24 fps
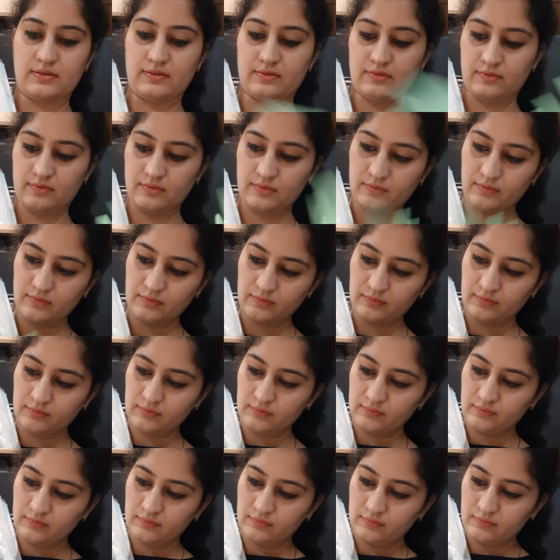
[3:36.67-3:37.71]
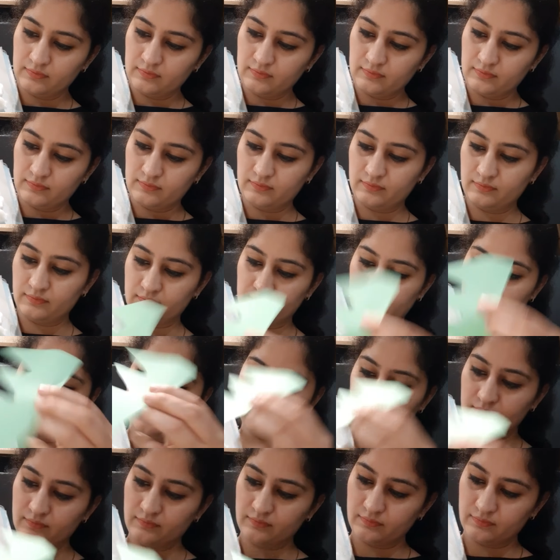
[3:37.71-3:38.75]

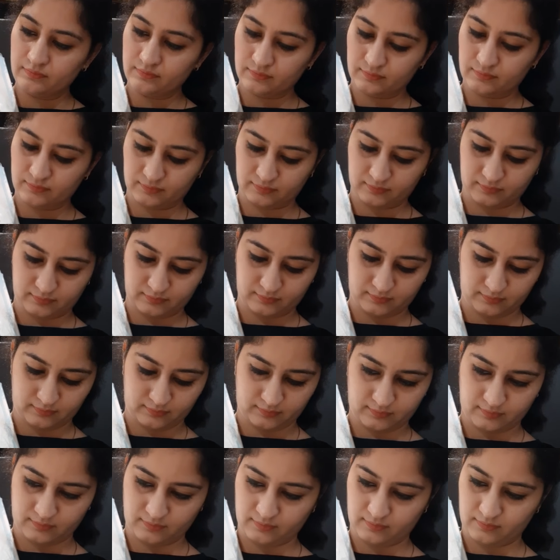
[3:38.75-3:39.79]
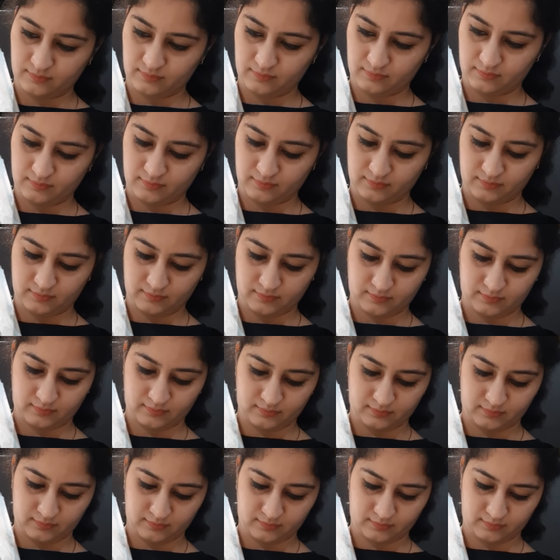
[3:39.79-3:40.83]

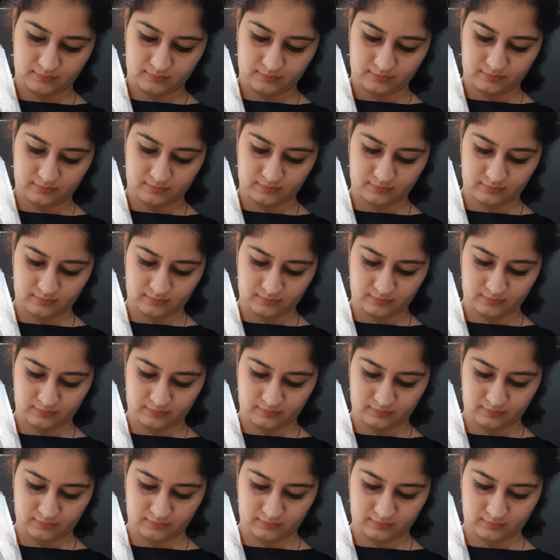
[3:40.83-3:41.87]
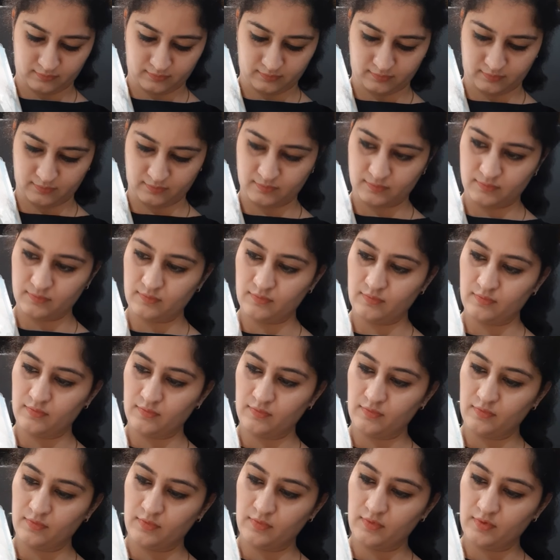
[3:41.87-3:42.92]

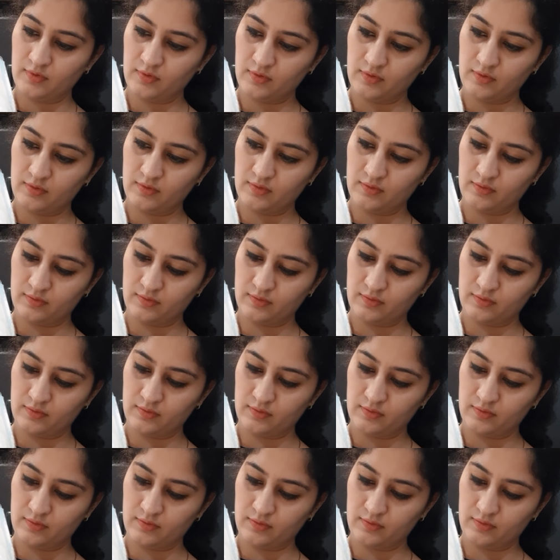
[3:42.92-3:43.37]
No one is speaking in this clip.